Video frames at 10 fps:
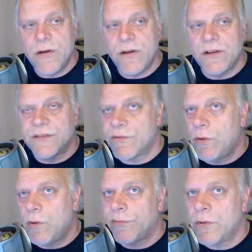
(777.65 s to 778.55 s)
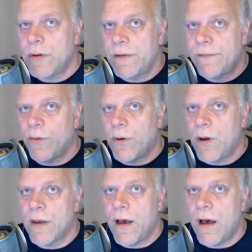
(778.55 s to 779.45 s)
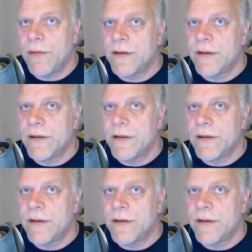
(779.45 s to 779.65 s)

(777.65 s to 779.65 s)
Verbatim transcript: and you can scroll through it for all the